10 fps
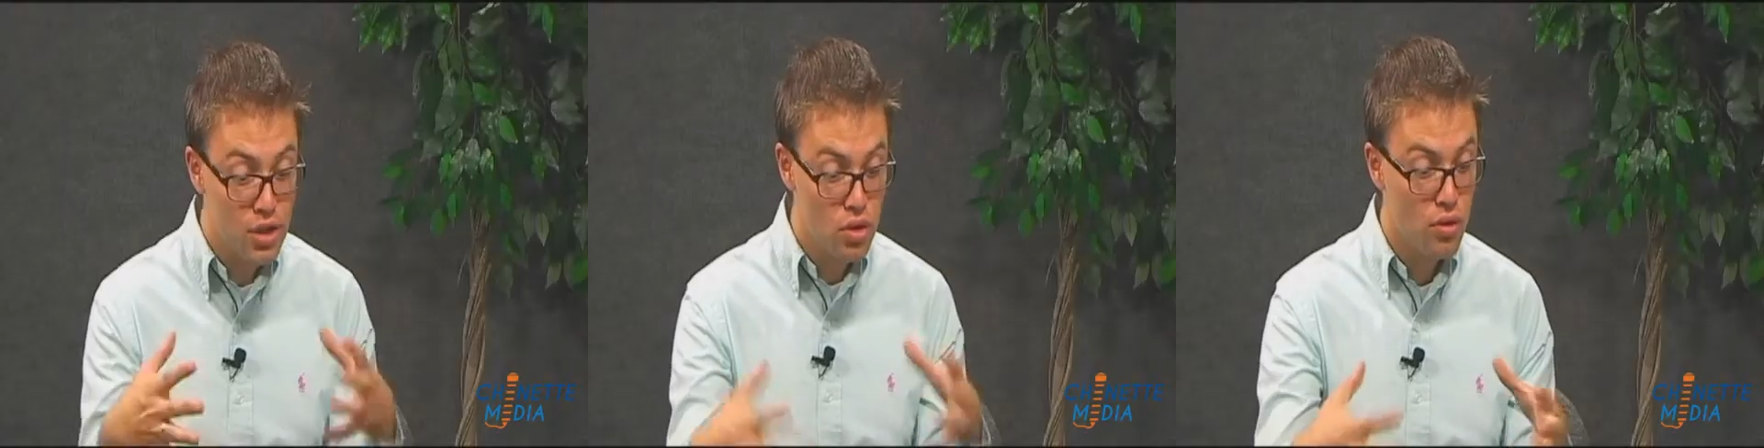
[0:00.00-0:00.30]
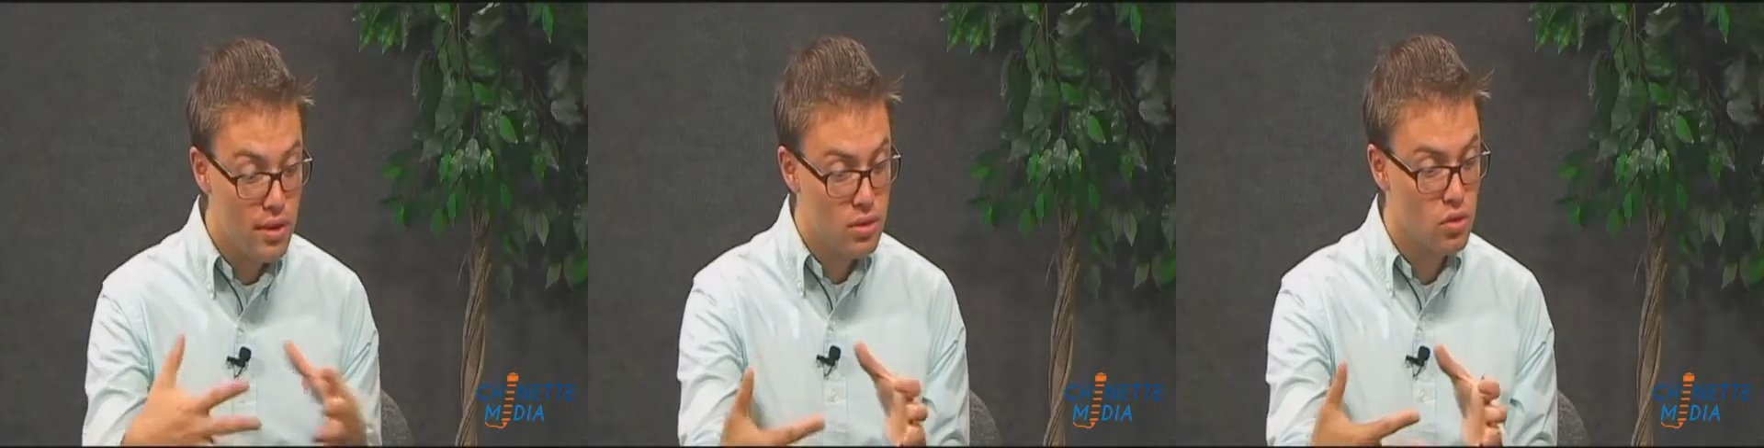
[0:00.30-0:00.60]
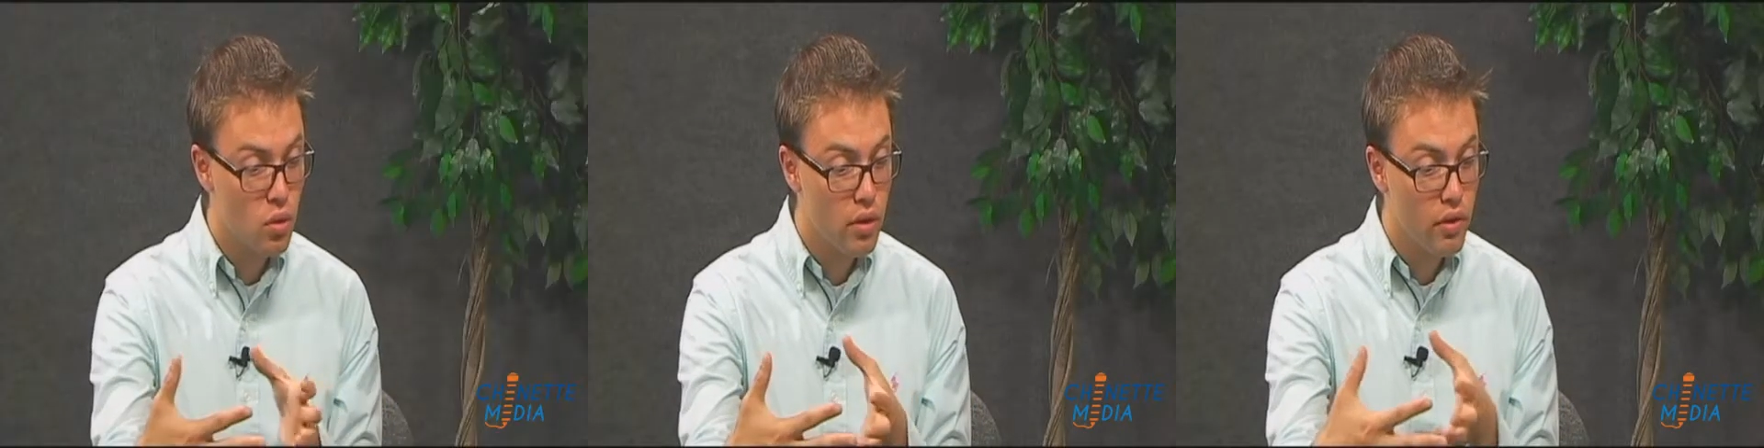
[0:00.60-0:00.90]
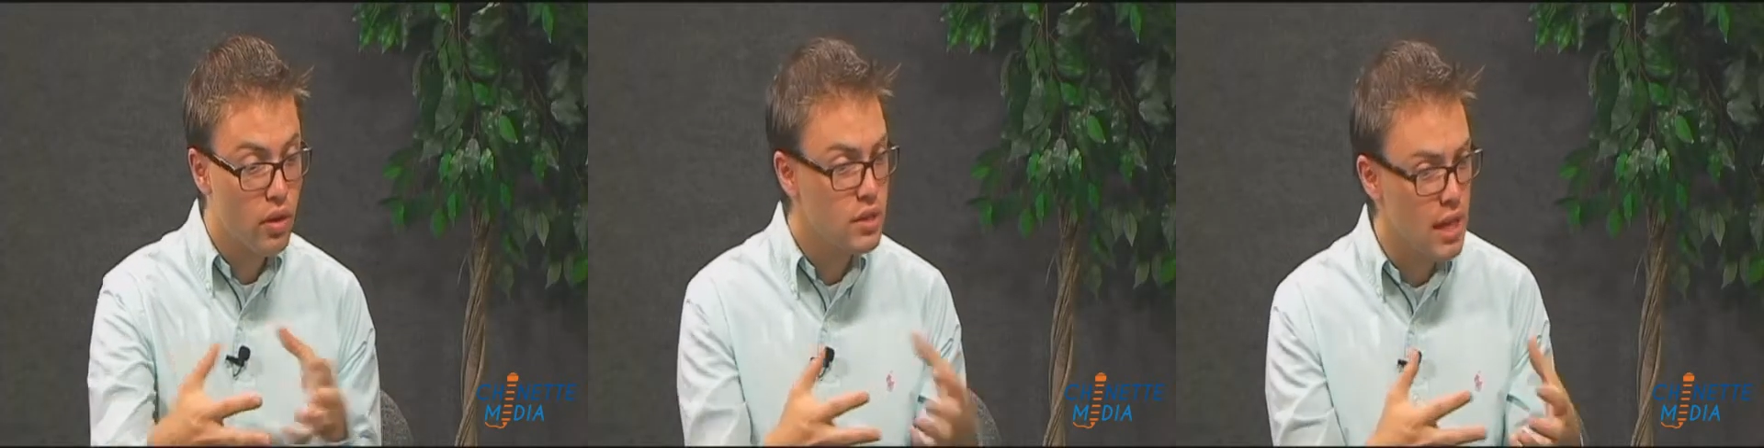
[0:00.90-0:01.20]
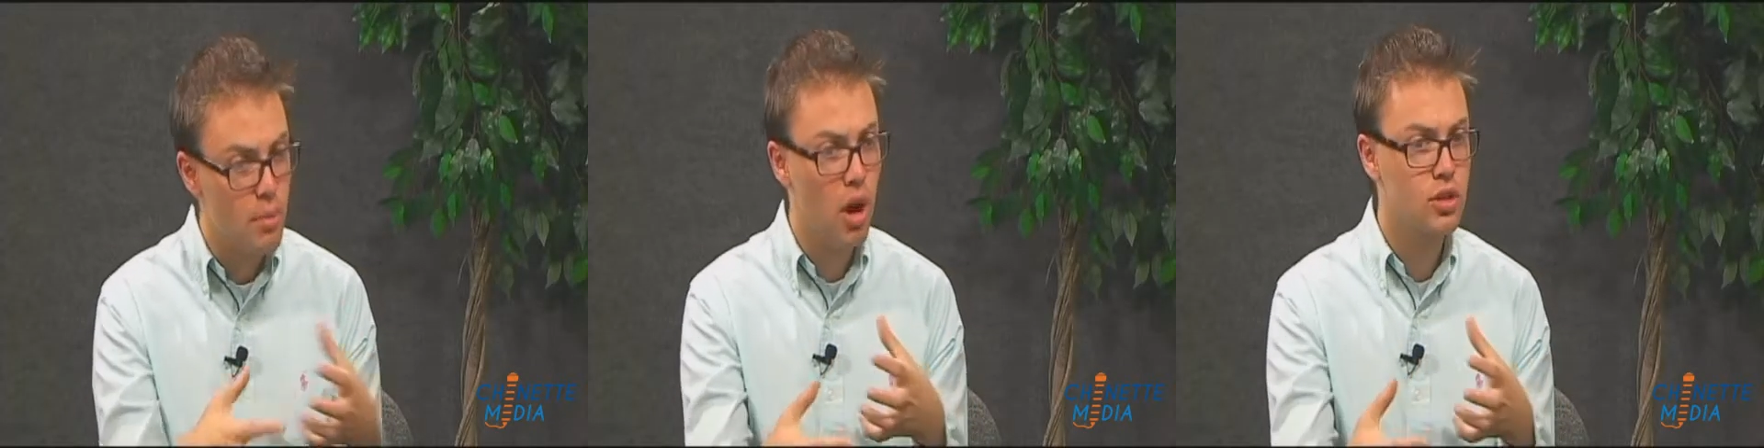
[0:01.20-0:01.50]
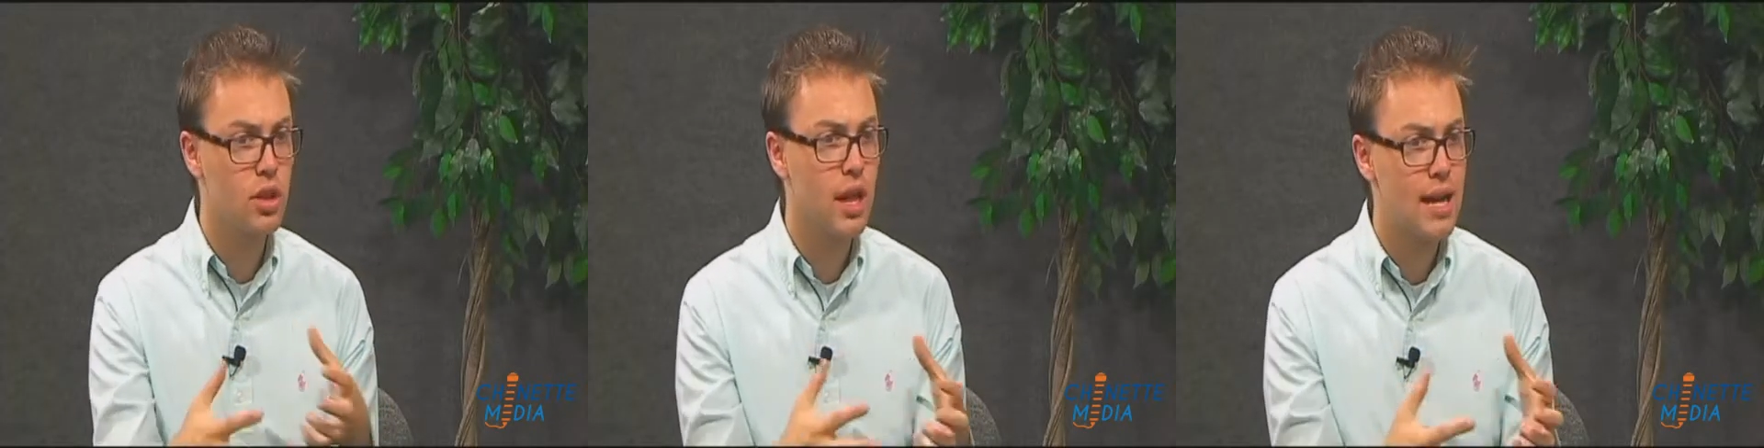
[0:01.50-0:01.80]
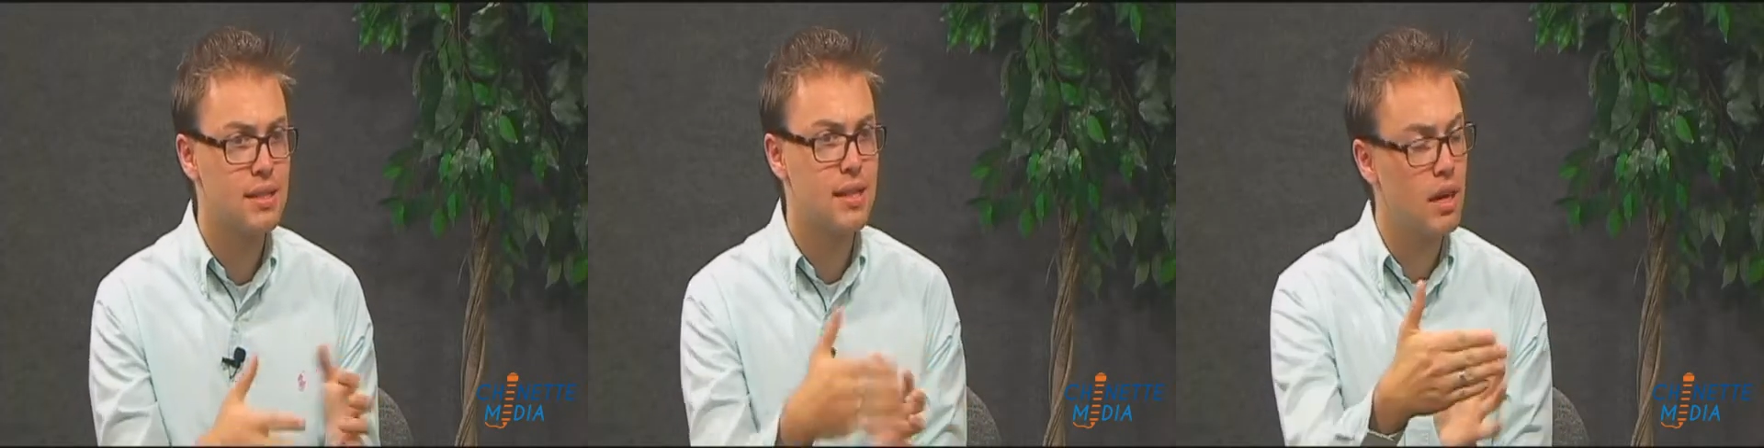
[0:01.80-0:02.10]
do these sort of little seminars or
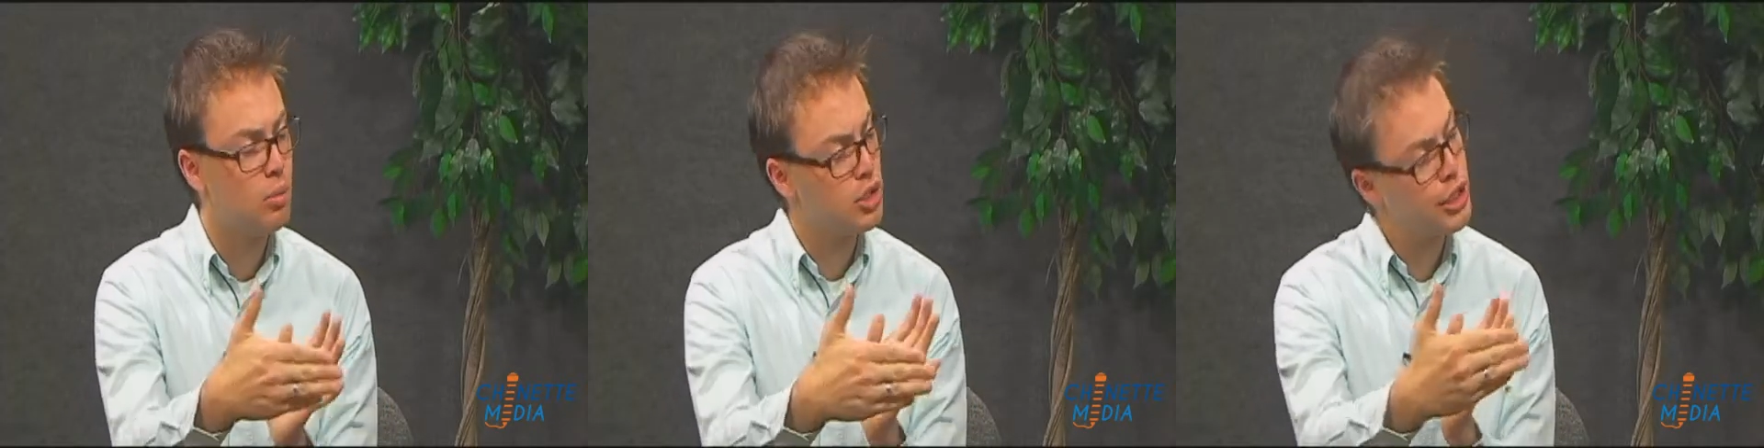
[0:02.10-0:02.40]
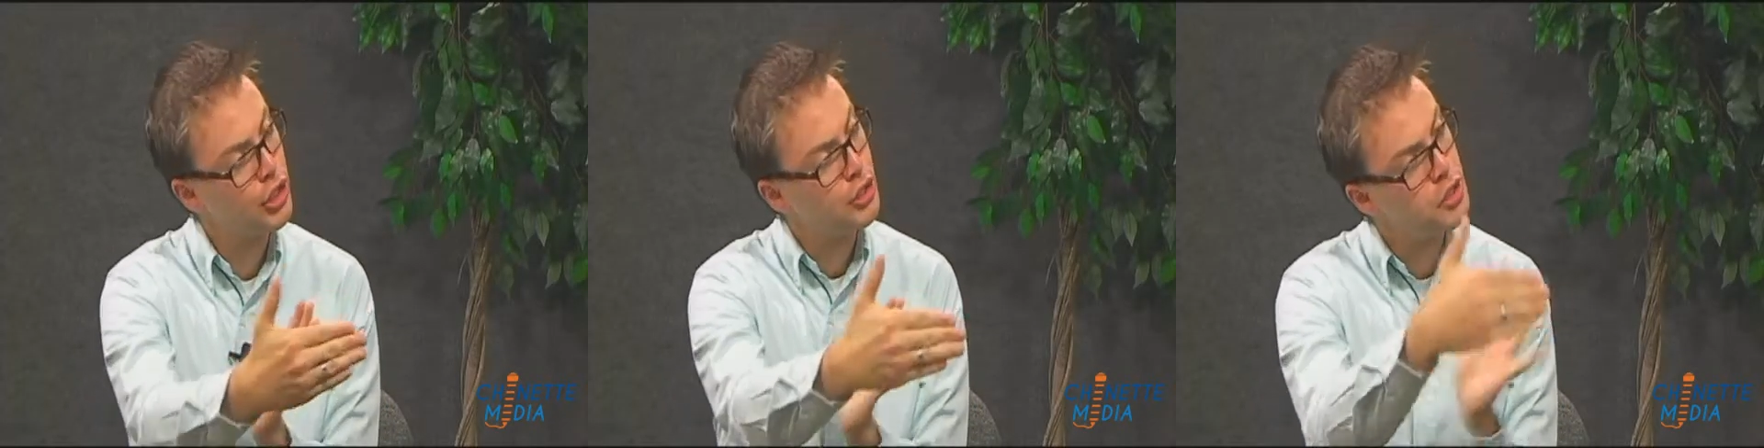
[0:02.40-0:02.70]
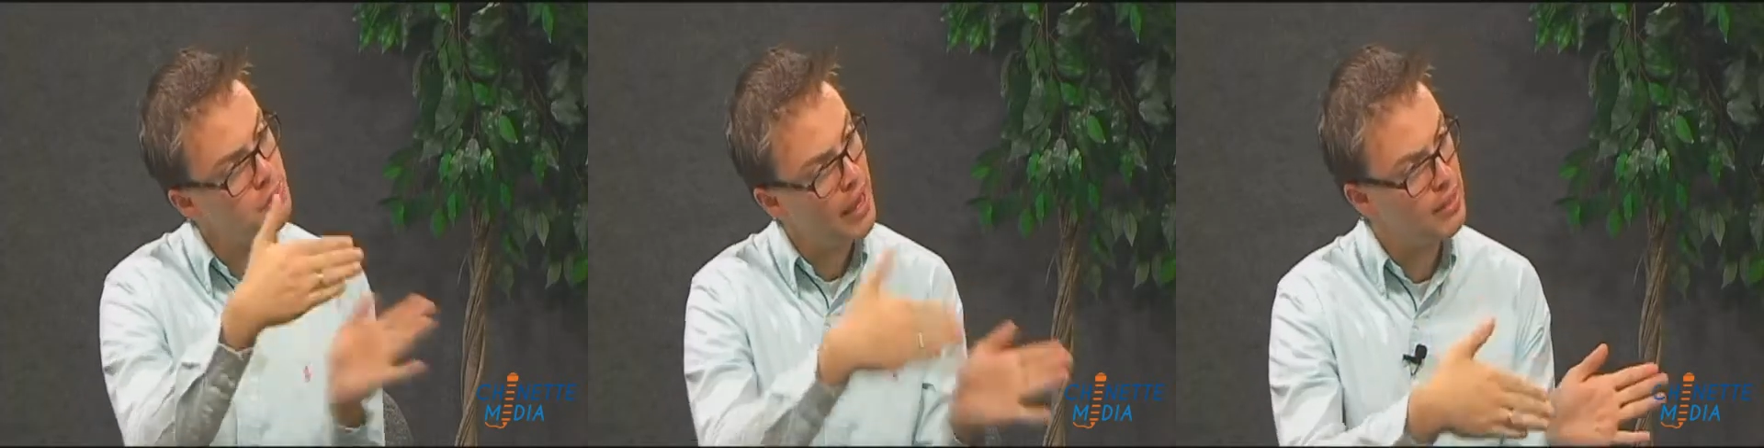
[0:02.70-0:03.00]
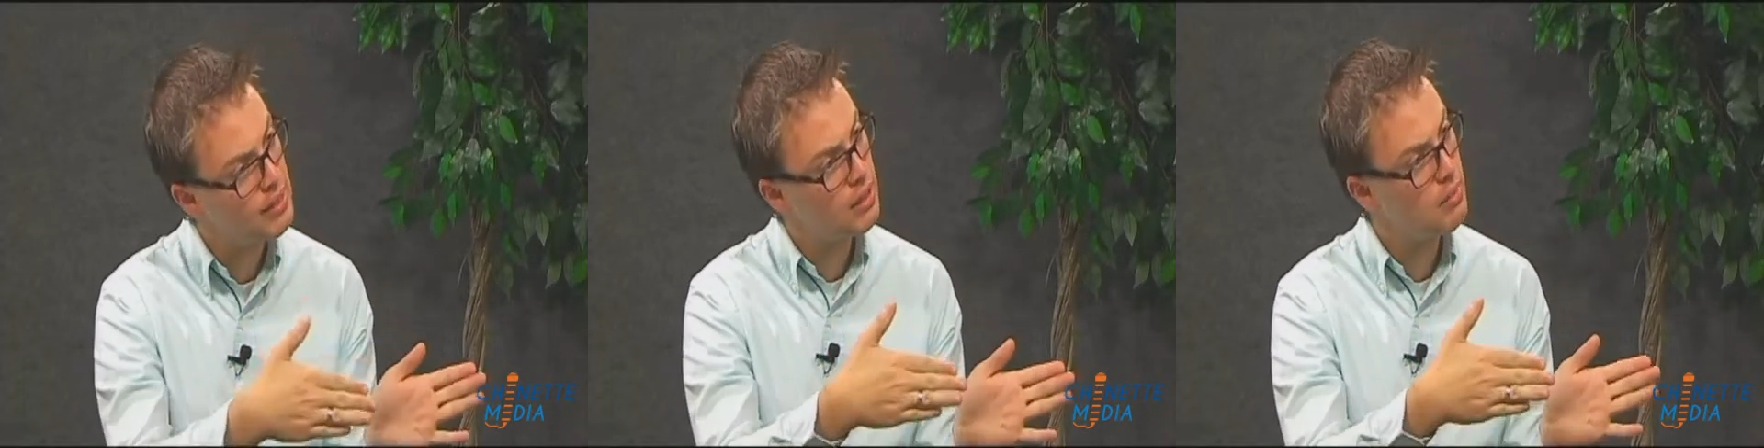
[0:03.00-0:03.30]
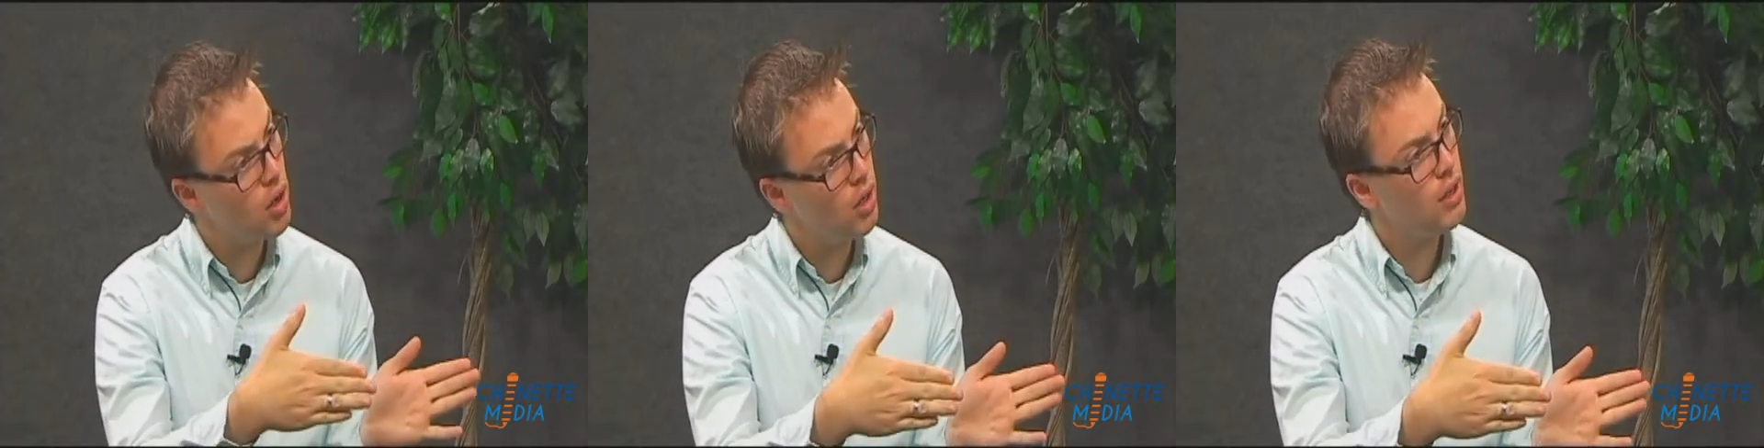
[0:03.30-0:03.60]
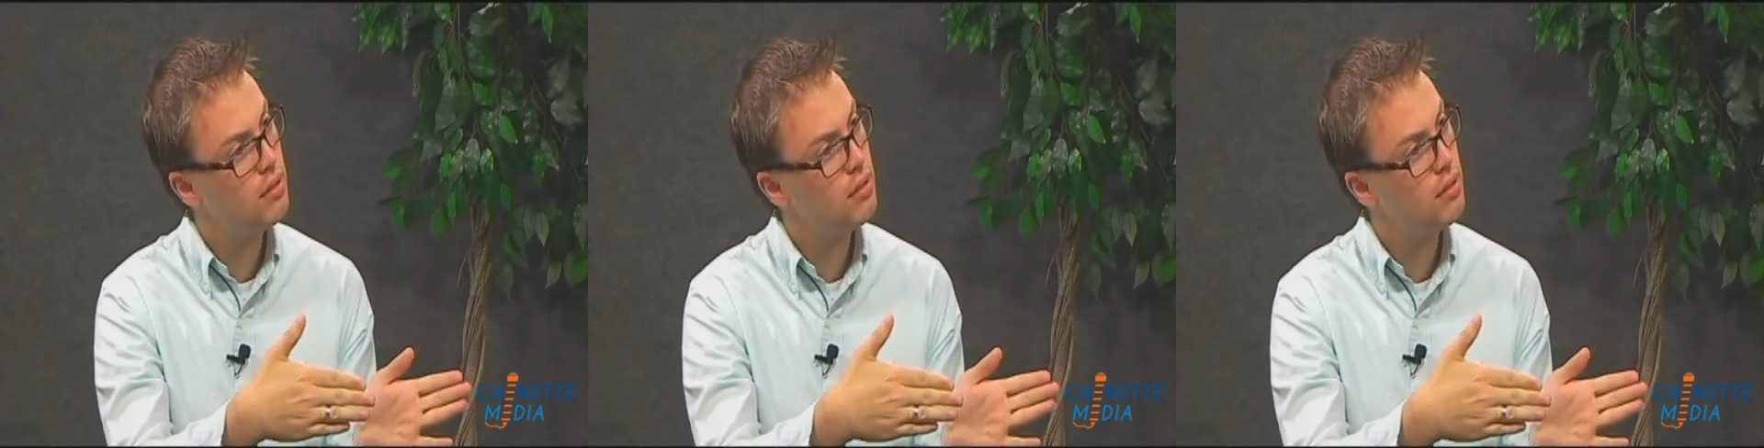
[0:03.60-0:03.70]
classes in a particular space at the market?